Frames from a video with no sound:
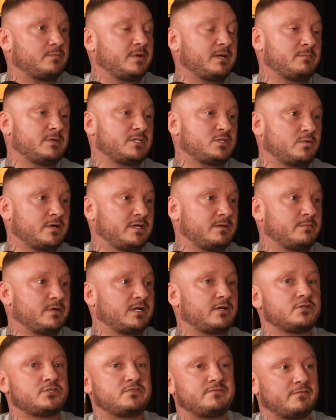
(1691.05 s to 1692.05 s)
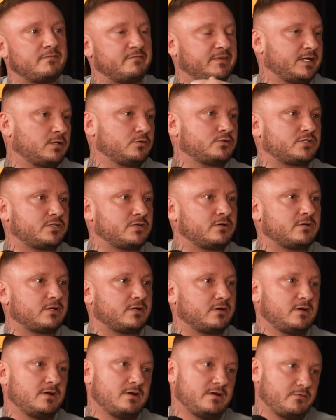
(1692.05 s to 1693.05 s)
between, because the front vehicle's stuck,
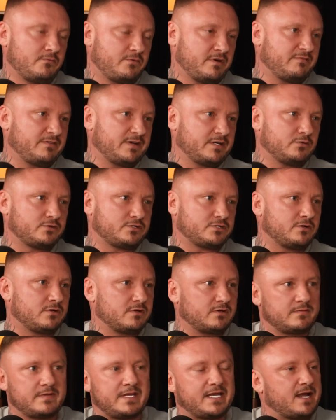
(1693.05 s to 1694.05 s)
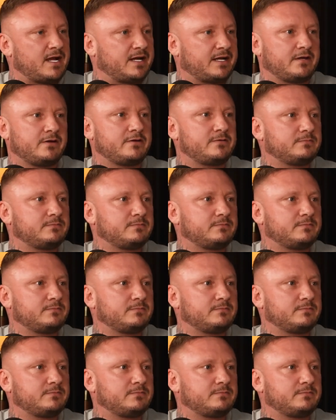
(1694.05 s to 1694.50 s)
rear vehicle's stuck, they can't get out.